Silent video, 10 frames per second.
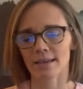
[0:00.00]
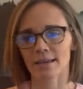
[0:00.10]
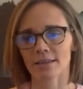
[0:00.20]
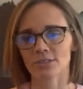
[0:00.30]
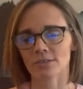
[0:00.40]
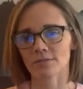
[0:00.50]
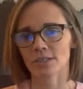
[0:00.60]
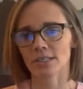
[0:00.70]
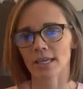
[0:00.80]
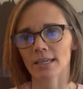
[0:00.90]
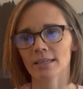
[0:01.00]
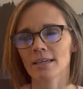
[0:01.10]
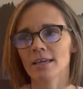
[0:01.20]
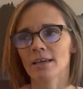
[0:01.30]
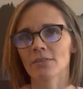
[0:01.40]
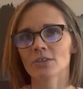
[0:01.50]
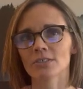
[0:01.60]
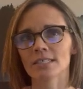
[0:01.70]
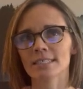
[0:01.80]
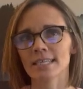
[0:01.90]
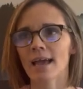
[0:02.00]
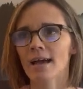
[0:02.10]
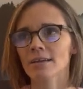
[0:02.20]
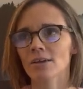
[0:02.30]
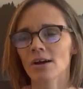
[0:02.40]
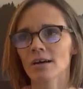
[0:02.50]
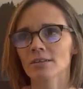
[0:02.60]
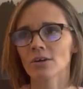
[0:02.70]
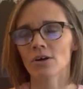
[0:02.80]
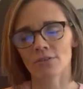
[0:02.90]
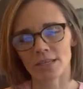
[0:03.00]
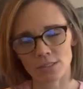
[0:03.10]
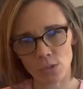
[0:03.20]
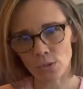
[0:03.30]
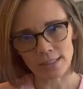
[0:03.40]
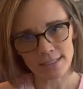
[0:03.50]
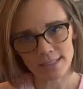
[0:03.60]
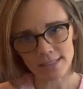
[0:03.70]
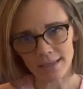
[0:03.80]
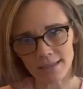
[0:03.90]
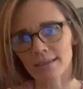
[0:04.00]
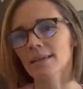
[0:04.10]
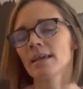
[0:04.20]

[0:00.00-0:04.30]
And I do feel like there's an attack on all things holistic